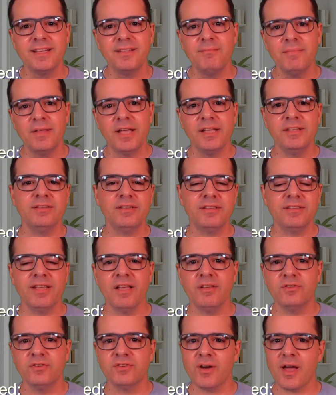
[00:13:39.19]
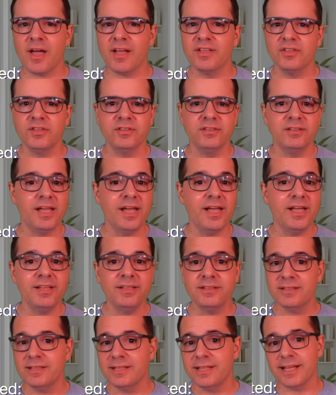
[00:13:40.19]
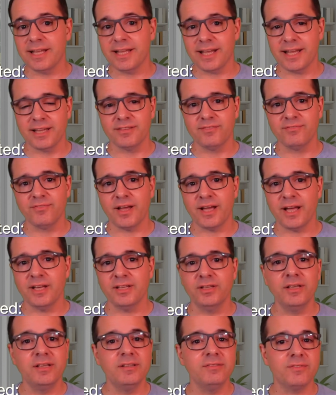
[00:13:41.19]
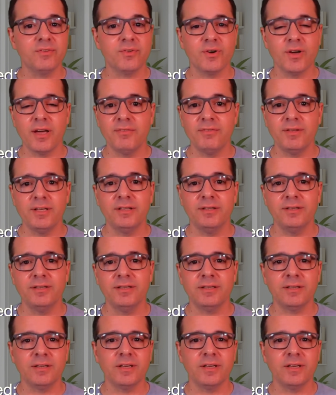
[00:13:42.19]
McKinsey-style strategy slides, financial infographics,